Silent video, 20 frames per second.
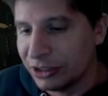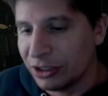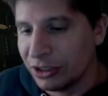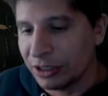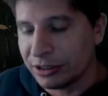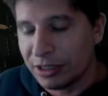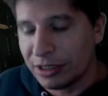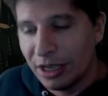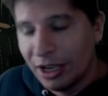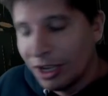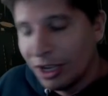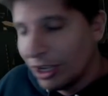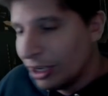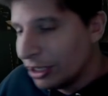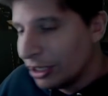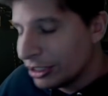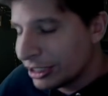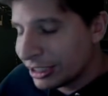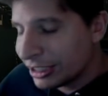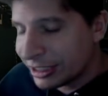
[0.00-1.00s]
just
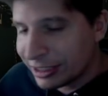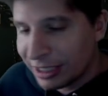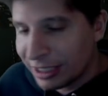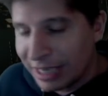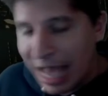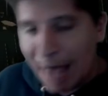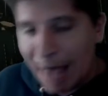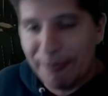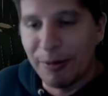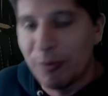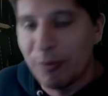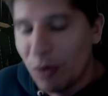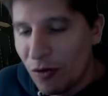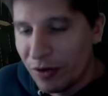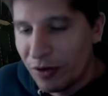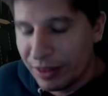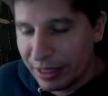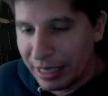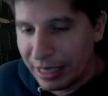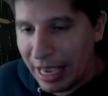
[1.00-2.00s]
slap a move
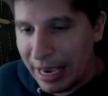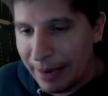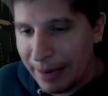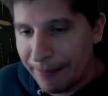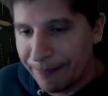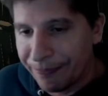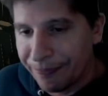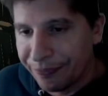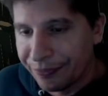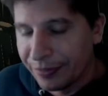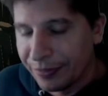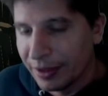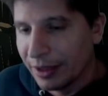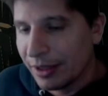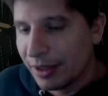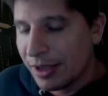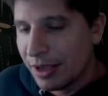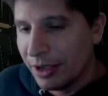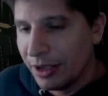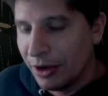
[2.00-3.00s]
in the game,
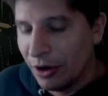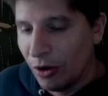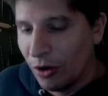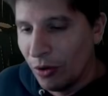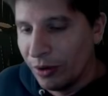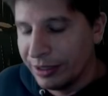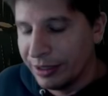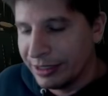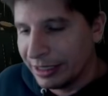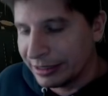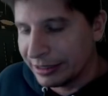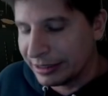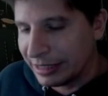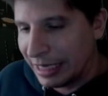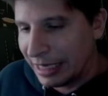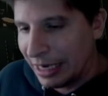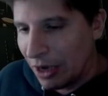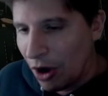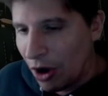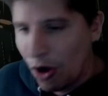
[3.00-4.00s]
and just
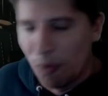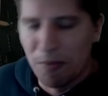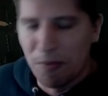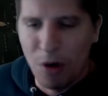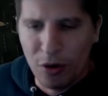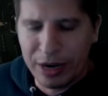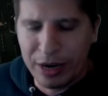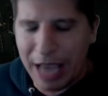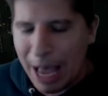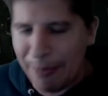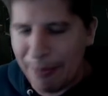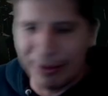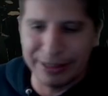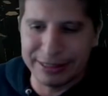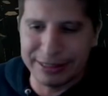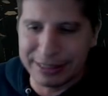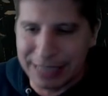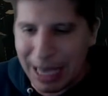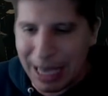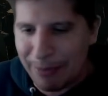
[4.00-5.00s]
say, oh, mocap it
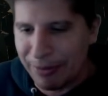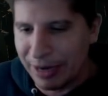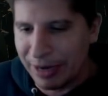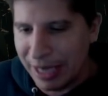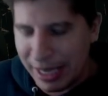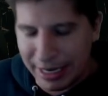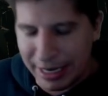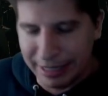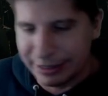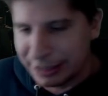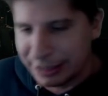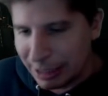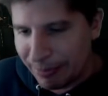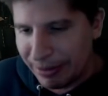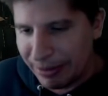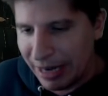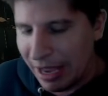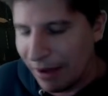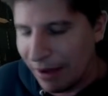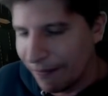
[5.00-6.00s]
and slap it in and ship
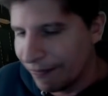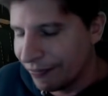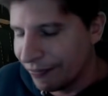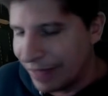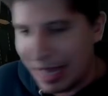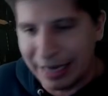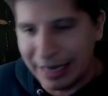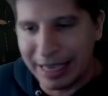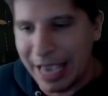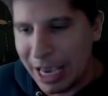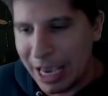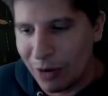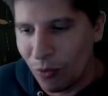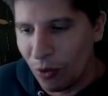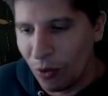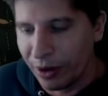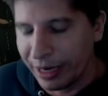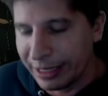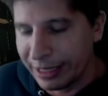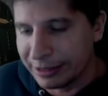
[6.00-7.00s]
it out. That can't
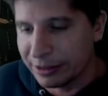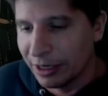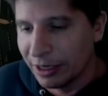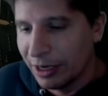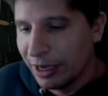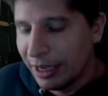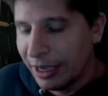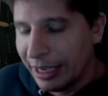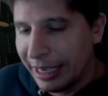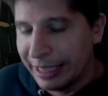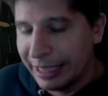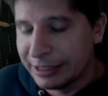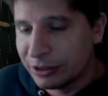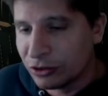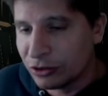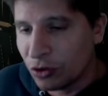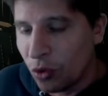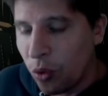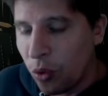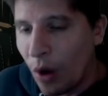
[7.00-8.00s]
work. It's
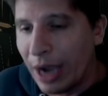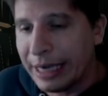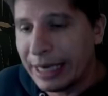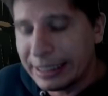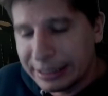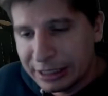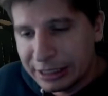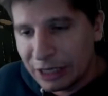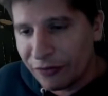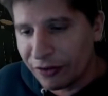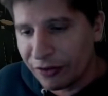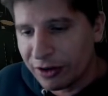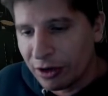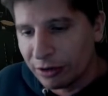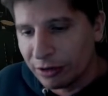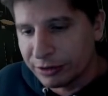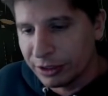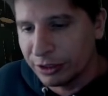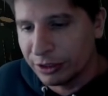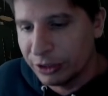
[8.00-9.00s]
quite
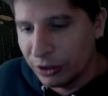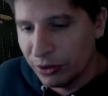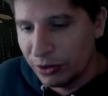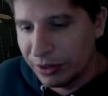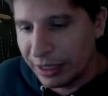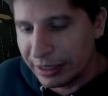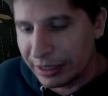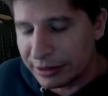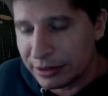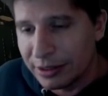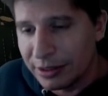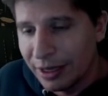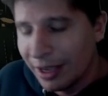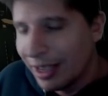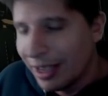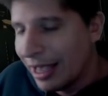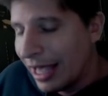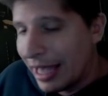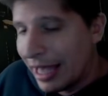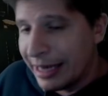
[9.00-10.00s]
difficult to do this,
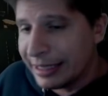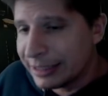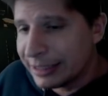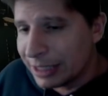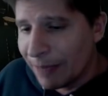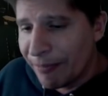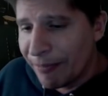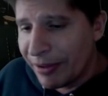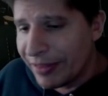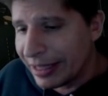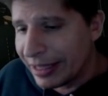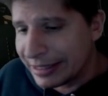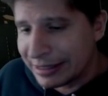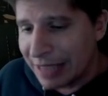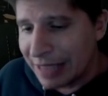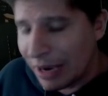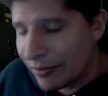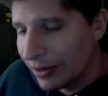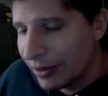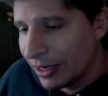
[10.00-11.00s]
and it's something that's
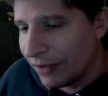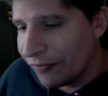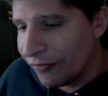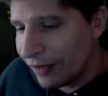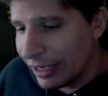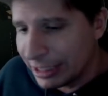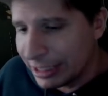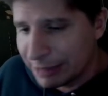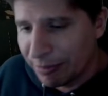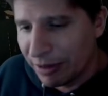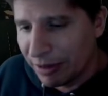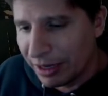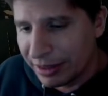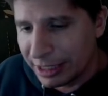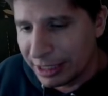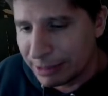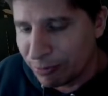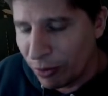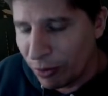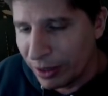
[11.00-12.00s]
not really feasible at
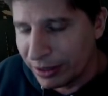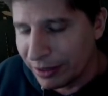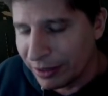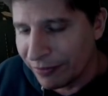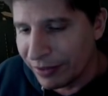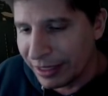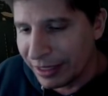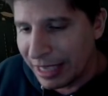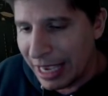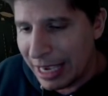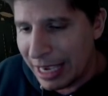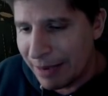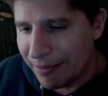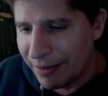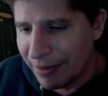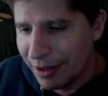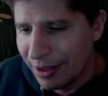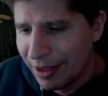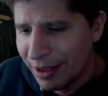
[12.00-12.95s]
this point of the game,